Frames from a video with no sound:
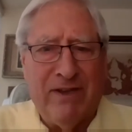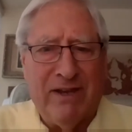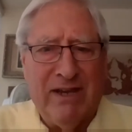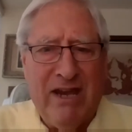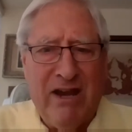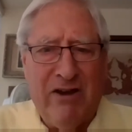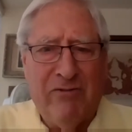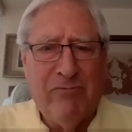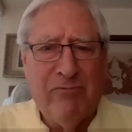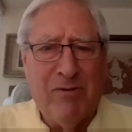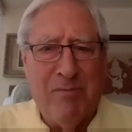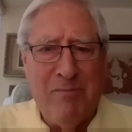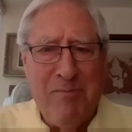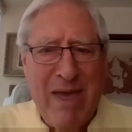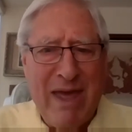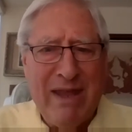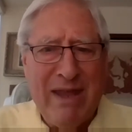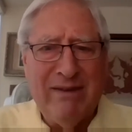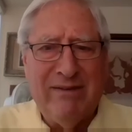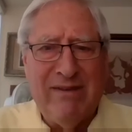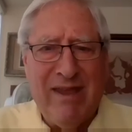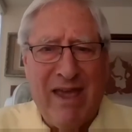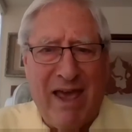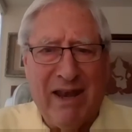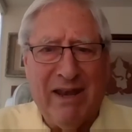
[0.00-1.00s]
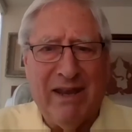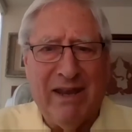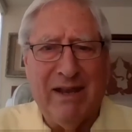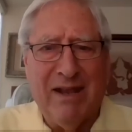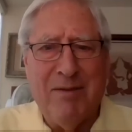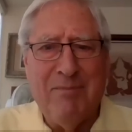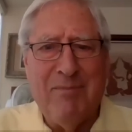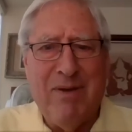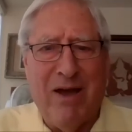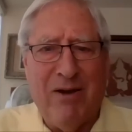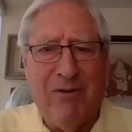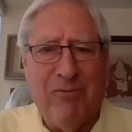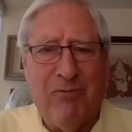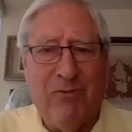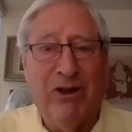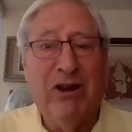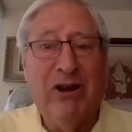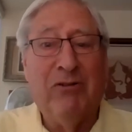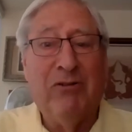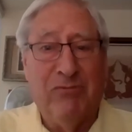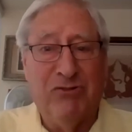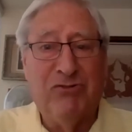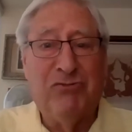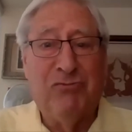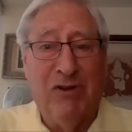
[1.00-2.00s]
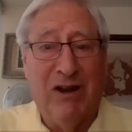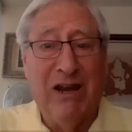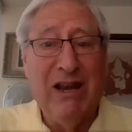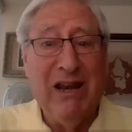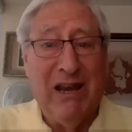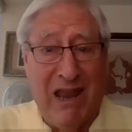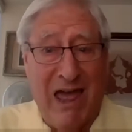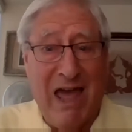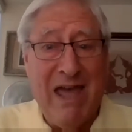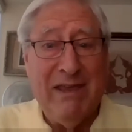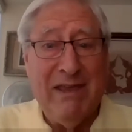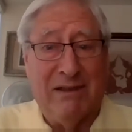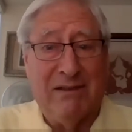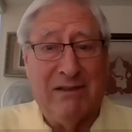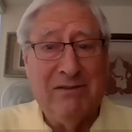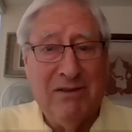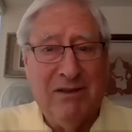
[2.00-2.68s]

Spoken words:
Here were men telling about what it was really like